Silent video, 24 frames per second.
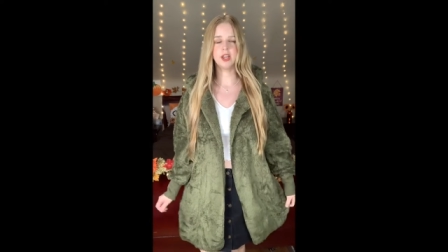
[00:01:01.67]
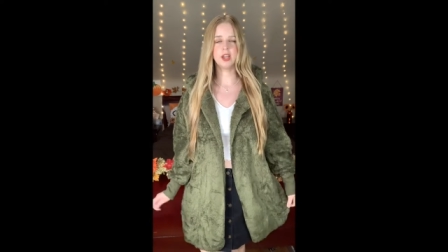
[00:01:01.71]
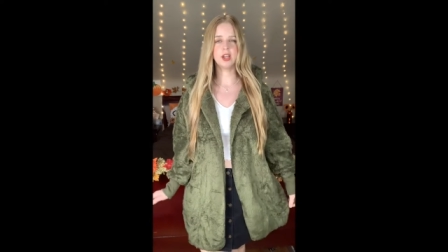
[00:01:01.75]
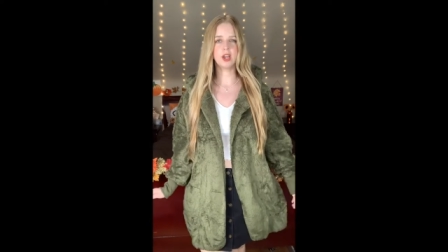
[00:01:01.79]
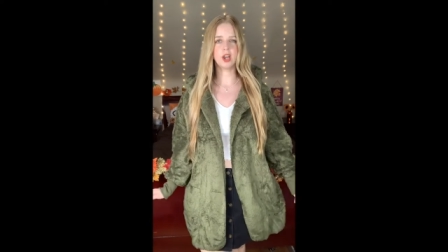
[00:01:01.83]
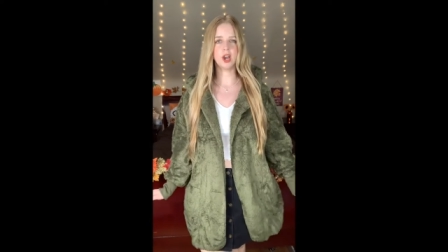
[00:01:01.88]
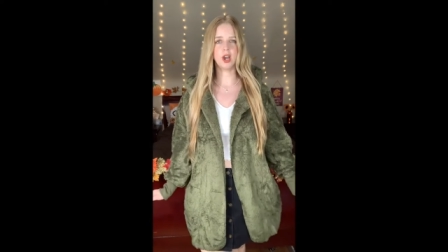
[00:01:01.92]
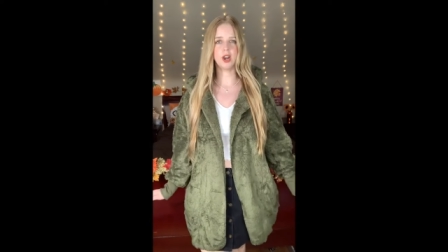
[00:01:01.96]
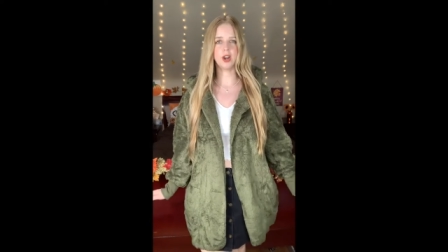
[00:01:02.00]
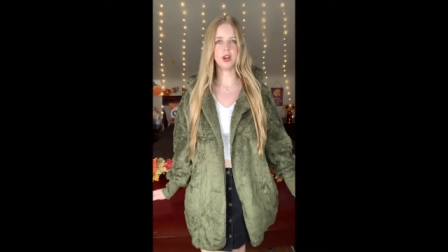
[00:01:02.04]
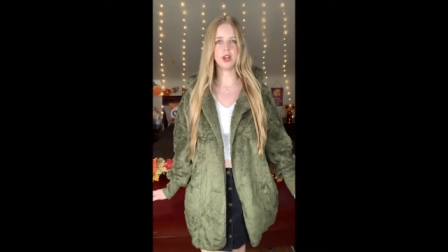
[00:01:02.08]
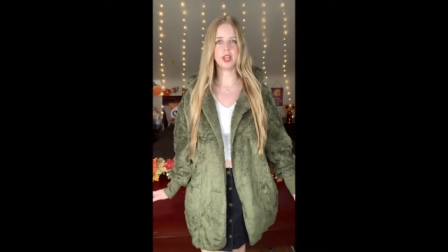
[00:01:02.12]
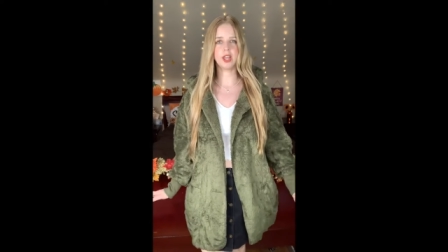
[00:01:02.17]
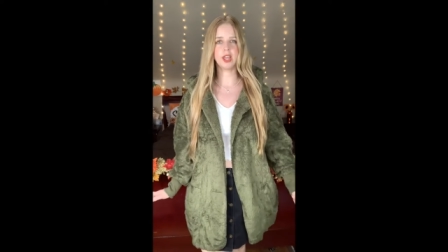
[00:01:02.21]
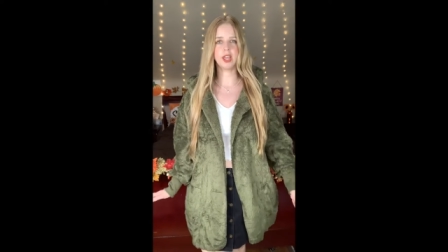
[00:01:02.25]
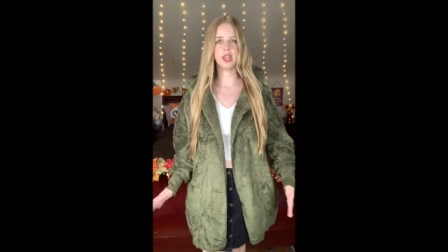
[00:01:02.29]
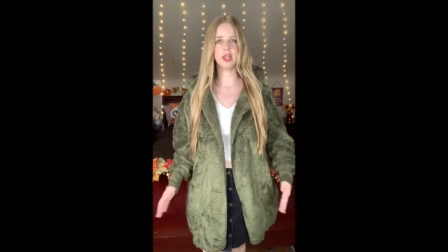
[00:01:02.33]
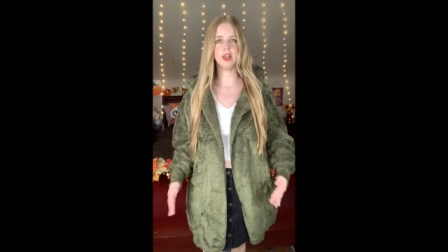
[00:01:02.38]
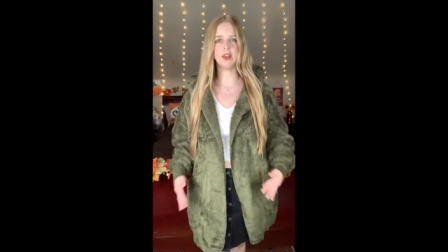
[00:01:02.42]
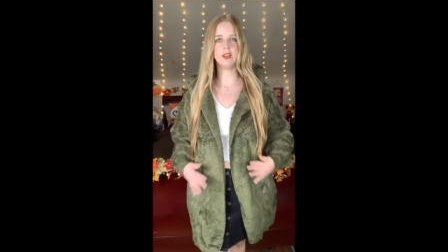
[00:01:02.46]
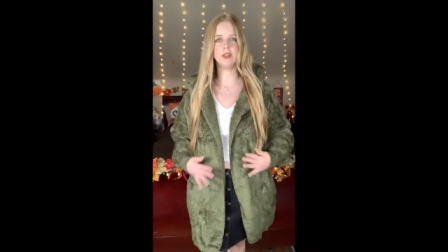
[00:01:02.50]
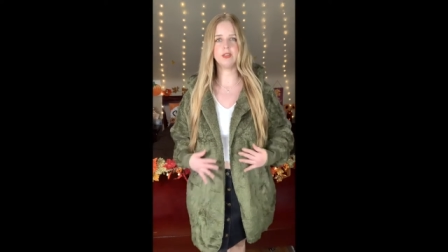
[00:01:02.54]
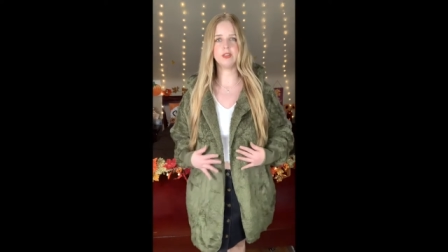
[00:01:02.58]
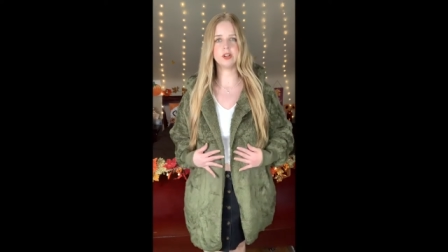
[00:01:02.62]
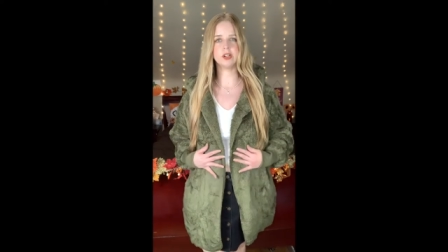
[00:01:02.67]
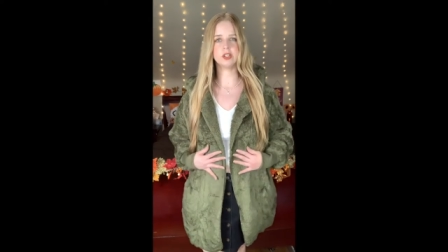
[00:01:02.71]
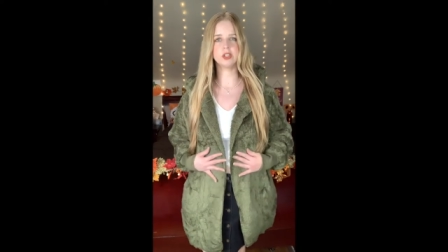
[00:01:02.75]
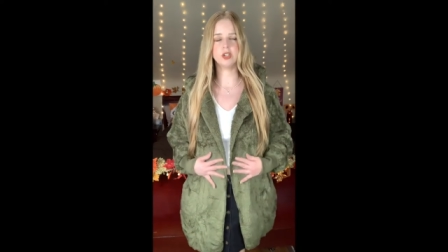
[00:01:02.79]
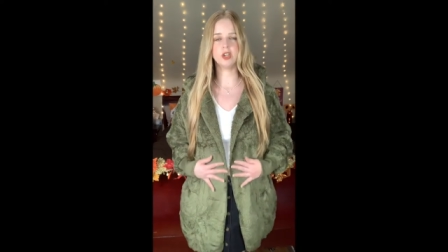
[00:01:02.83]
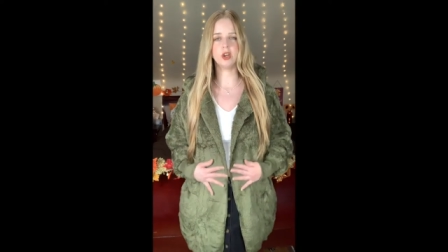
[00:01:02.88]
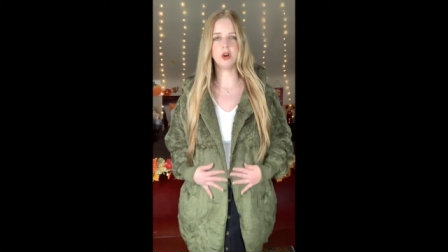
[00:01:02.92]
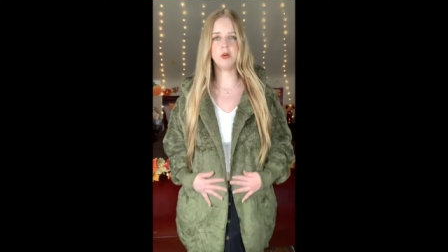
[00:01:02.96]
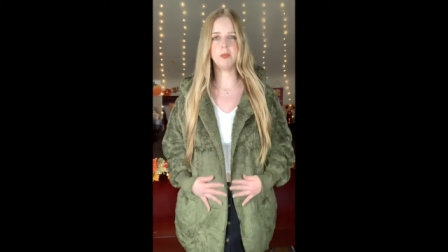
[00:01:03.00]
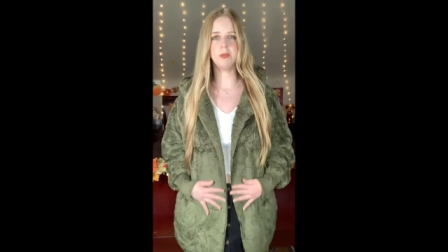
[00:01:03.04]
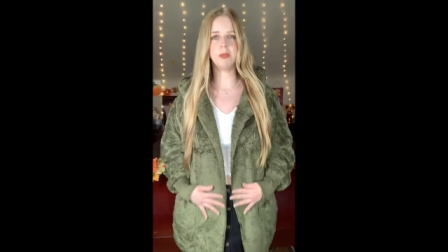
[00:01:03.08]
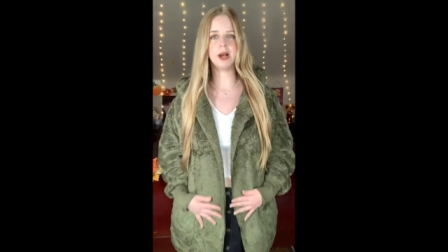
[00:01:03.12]
cardigan. There's
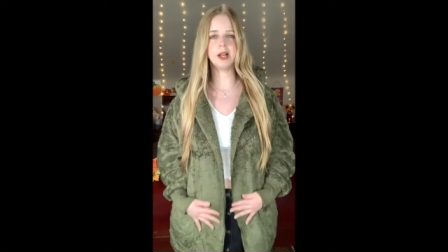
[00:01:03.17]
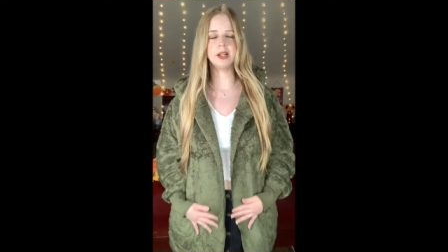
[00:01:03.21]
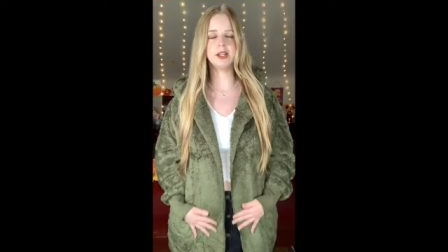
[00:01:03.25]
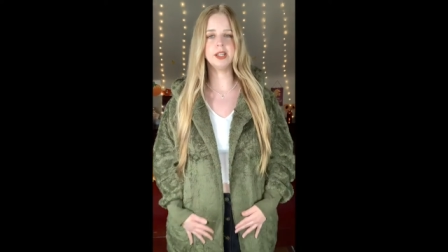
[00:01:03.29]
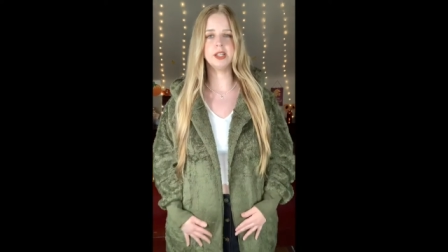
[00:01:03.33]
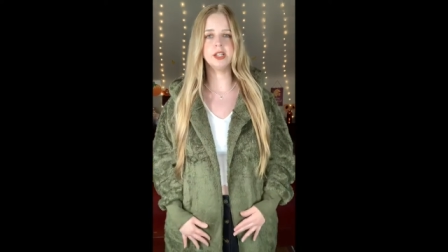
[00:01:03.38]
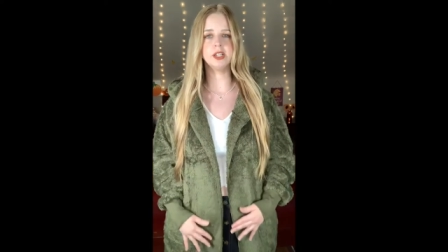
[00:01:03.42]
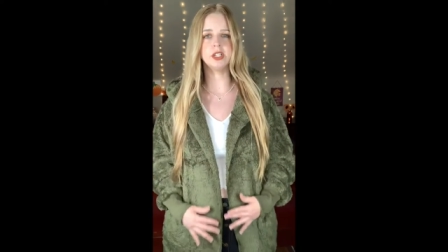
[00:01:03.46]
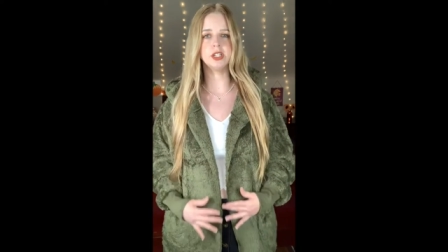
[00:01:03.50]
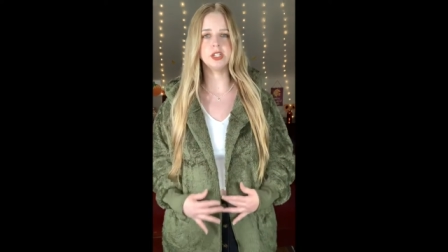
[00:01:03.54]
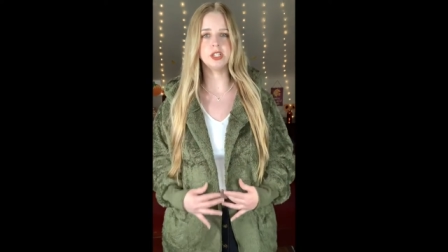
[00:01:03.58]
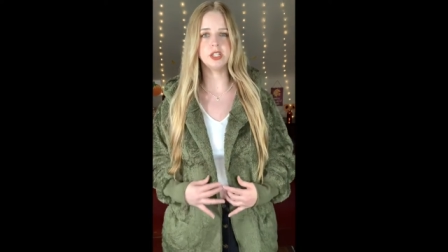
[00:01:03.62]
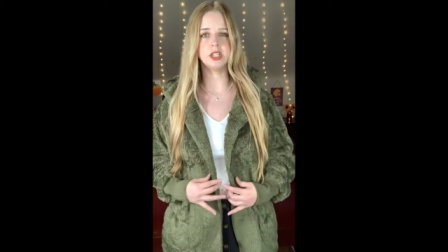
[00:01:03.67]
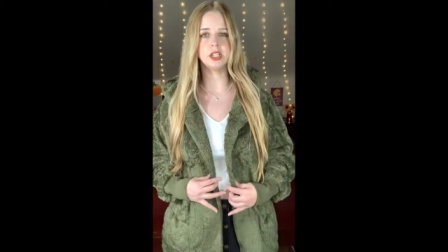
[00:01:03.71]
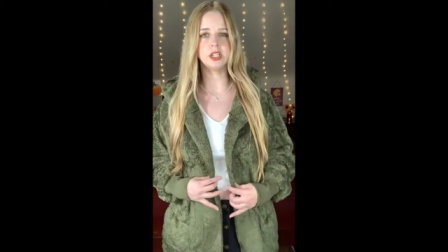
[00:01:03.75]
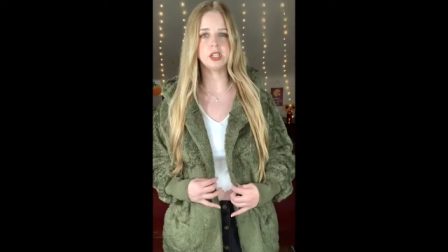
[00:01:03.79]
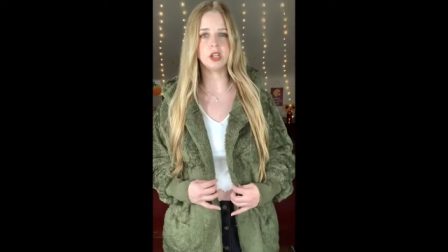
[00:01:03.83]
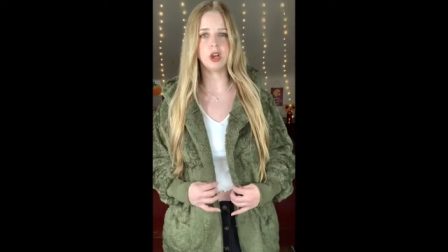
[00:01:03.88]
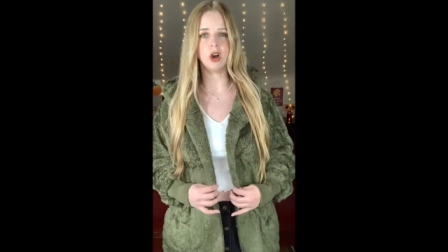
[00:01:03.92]
no buttons, it's just